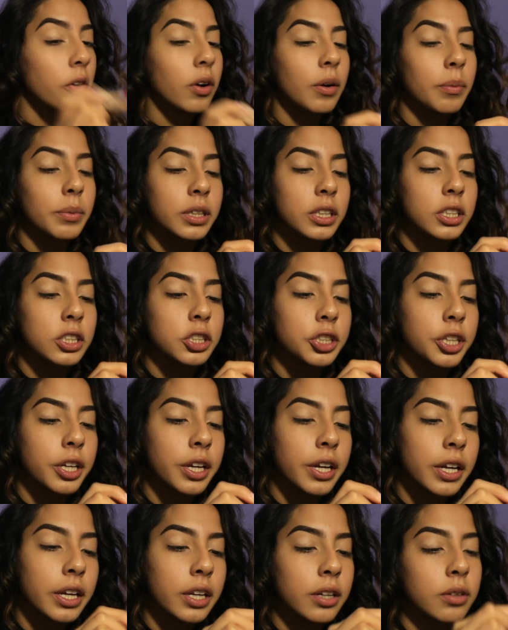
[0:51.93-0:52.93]
Oh, I'm in the
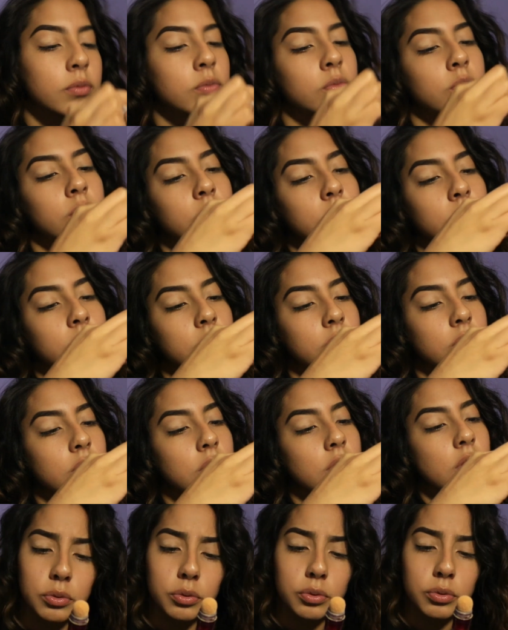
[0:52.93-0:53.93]
shade.
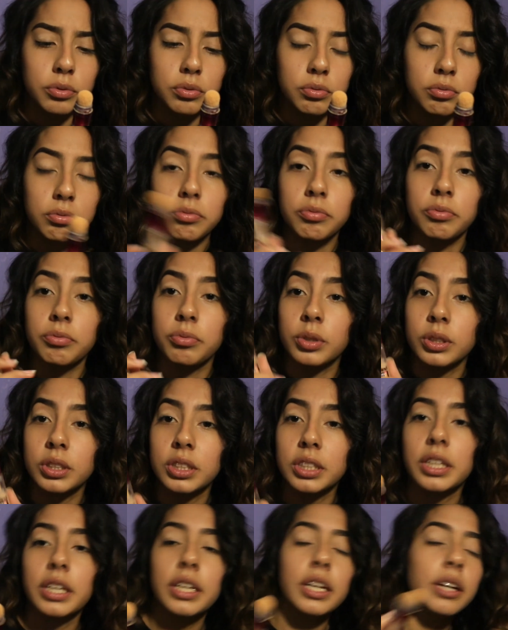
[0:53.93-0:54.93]

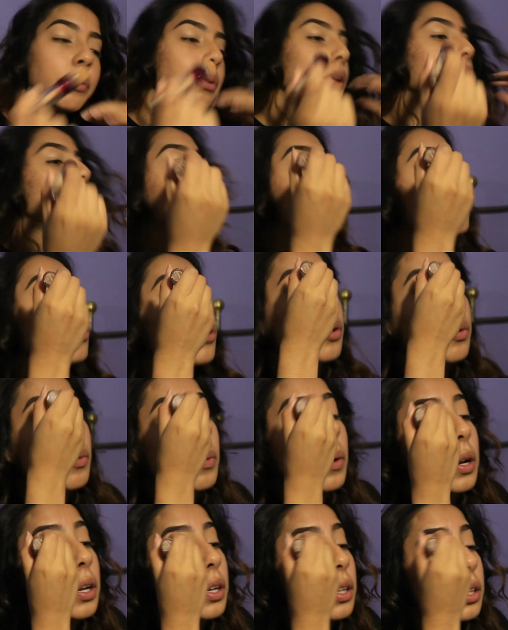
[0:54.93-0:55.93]
Once again, I really don't know
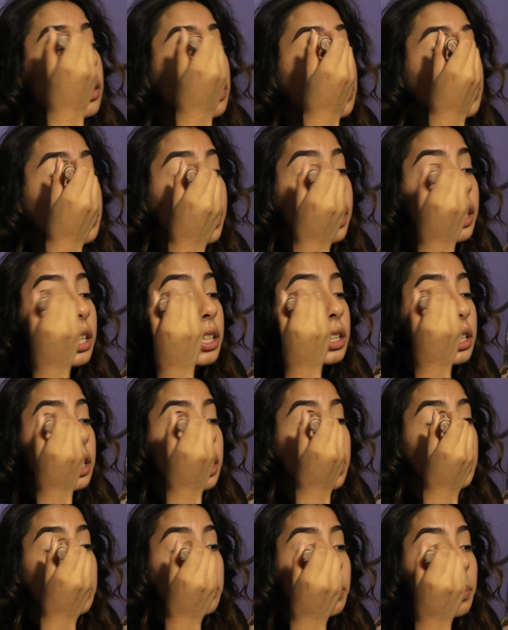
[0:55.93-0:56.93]
what shade is
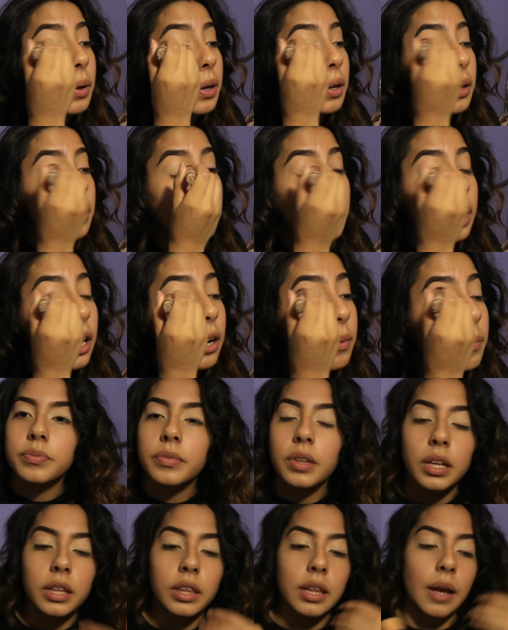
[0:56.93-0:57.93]
this, but yeah,
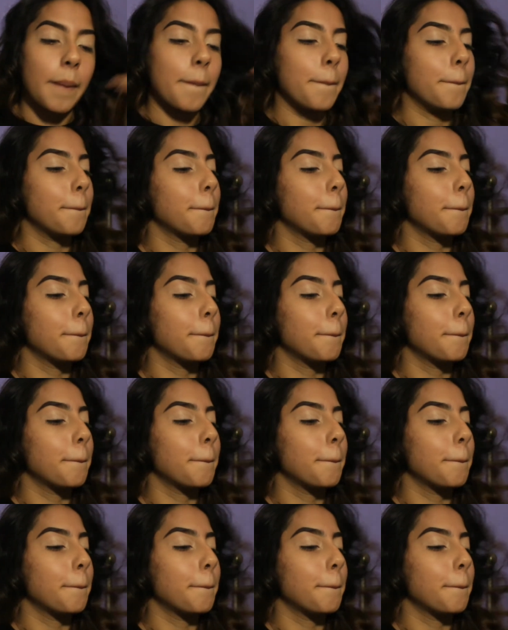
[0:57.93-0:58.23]
like that.